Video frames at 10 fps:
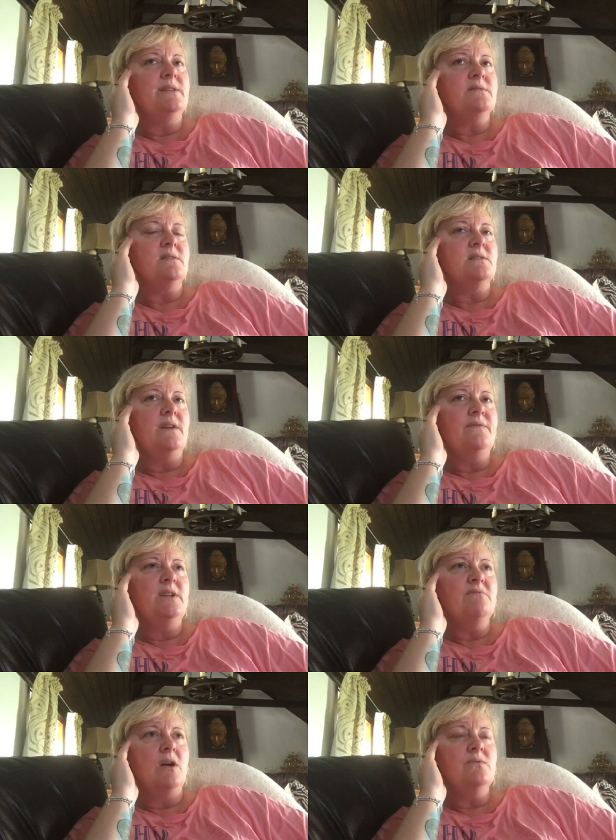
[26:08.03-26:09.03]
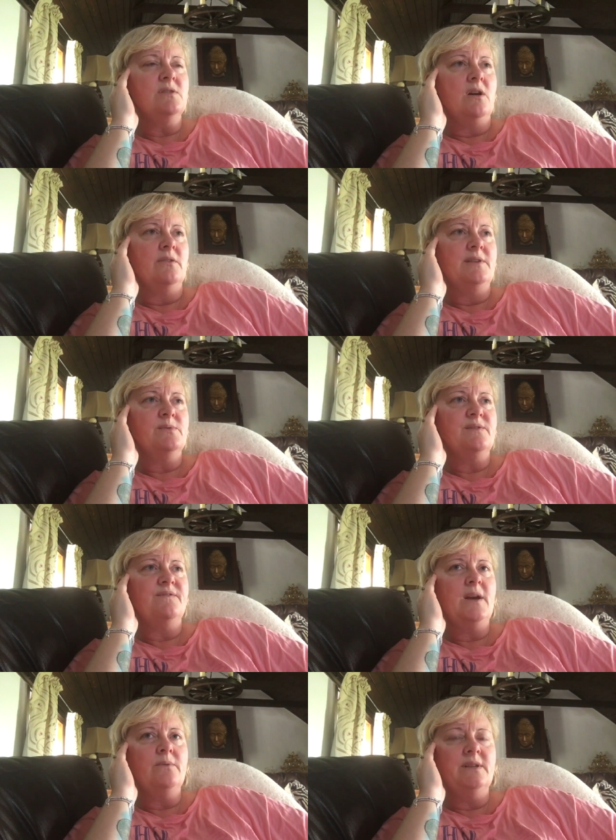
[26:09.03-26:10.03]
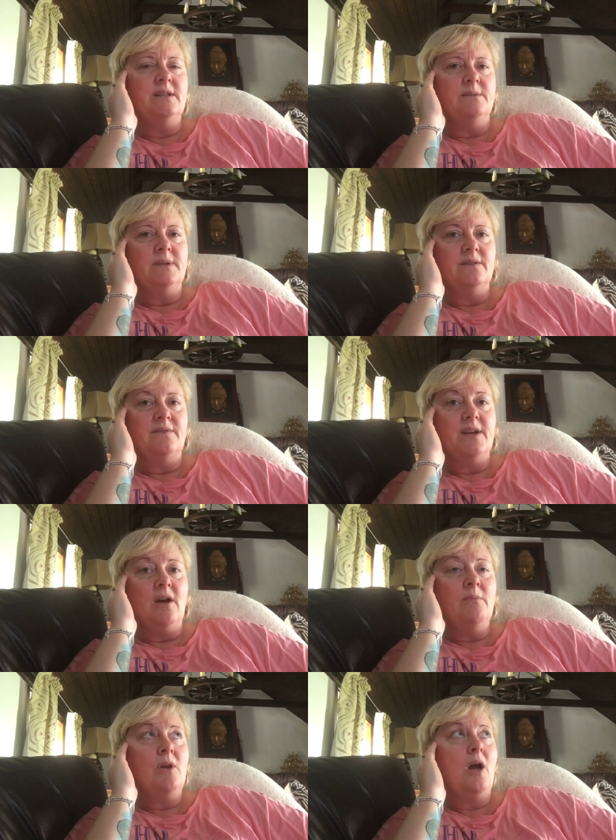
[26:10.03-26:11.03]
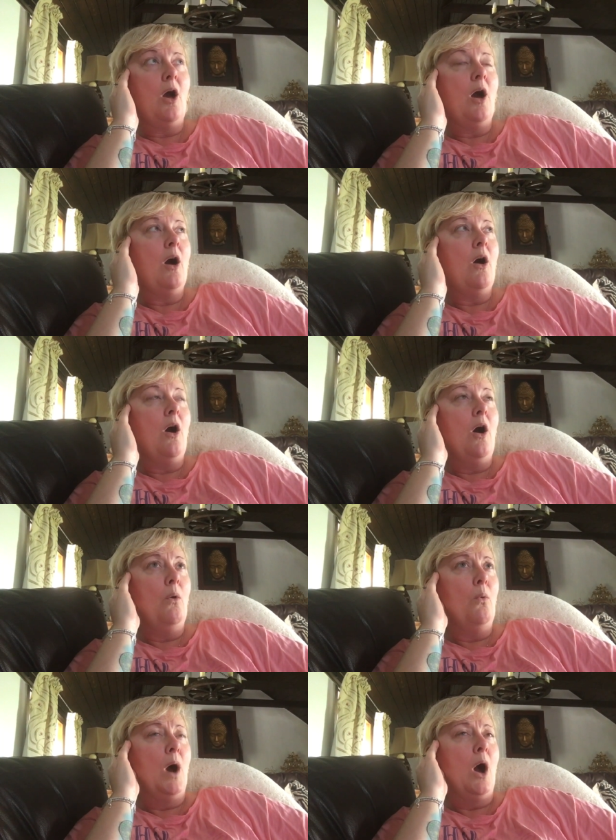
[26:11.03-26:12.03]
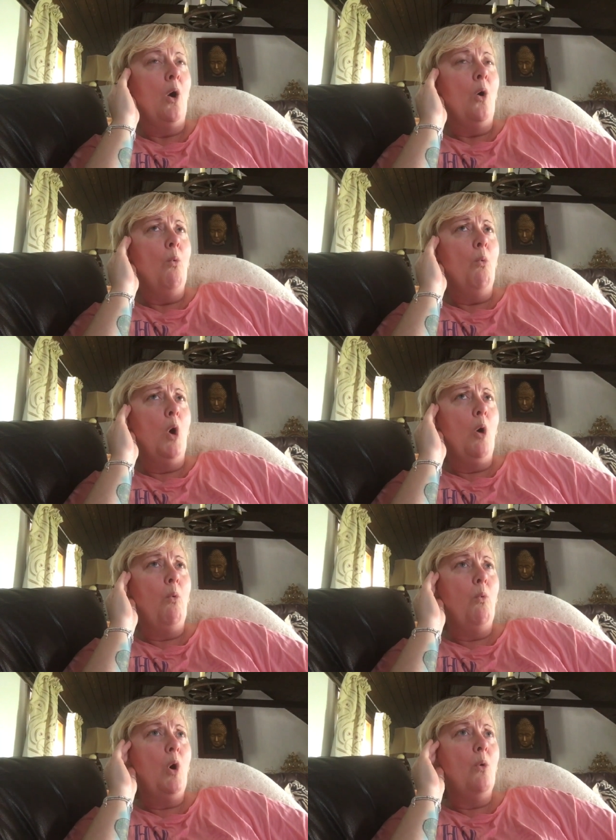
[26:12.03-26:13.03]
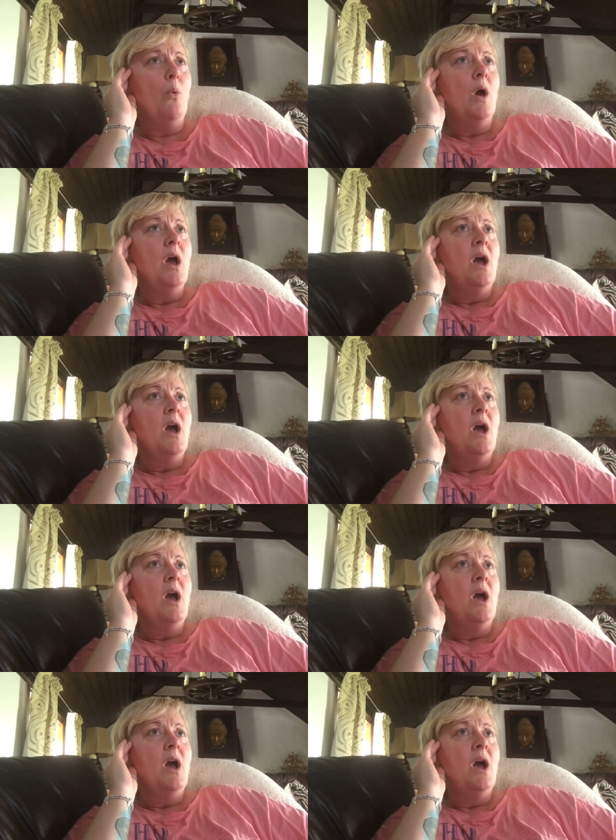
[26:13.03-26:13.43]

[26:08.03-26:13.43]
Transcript: into this lovely rose garden, there was a fountain in the middle of it. I'm like, oh, whoa, whoa.